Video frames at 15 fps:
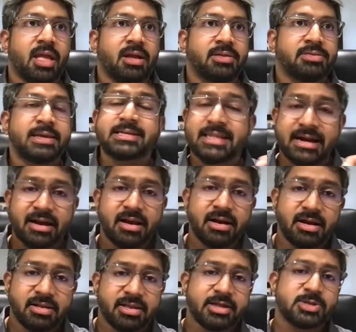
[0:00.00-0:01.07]
these
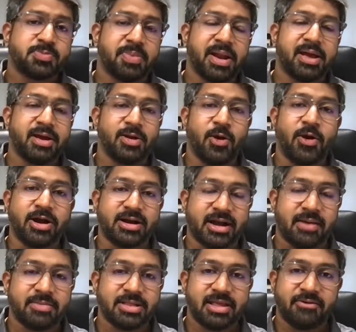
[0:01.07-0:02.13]
little things play a lot. I
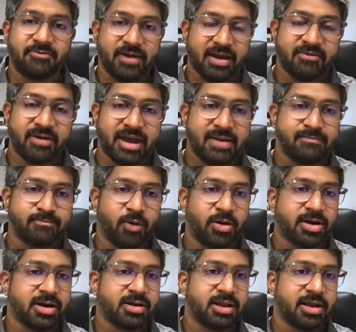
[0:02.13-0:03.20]
mean, they're very very
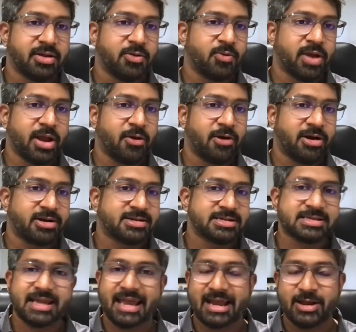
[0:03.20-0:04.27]
important. You cannot just
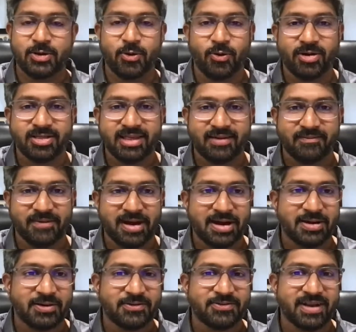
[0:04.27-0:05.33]
ignore them, kind
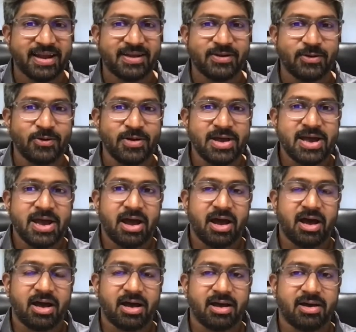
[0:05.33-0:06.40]
of like
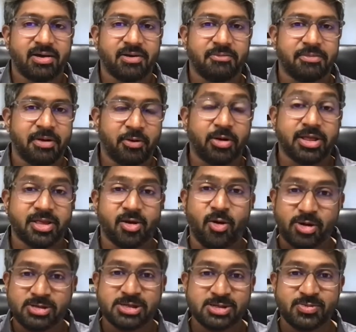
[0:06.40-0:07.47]
okay, the
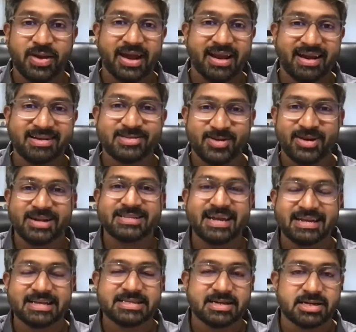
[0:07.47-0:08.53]
cost is very less, so let's get
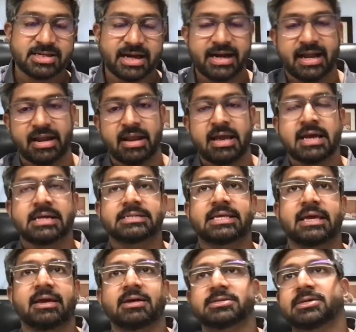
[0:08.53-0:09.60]
the surgery done.
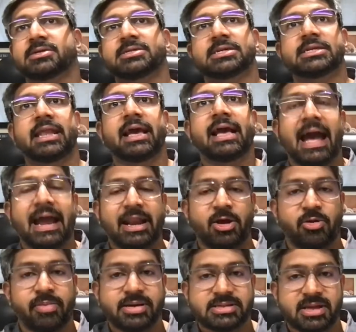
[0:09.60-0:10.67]
See, surgeries like
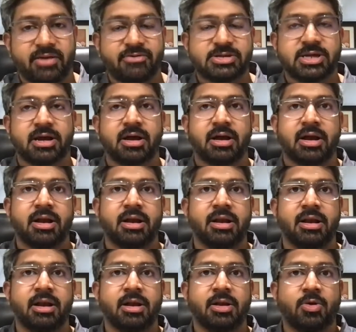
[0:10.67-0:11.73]
gynecomastia, which are a
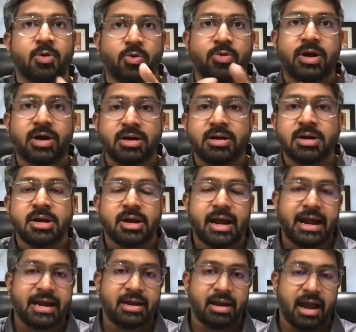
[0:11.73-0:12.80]
little cruder,
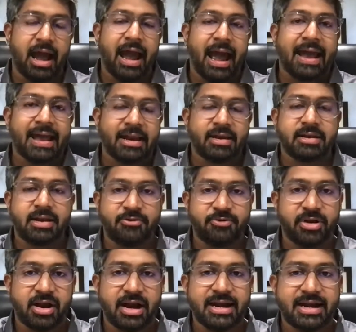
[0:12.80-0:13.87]
and I can
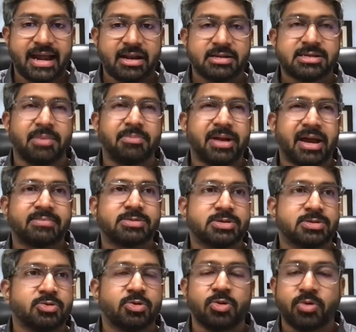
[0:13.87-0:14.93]
definitely tell sometimes,
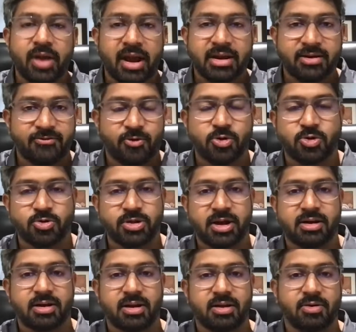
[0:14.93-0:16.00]
looking at the photo, that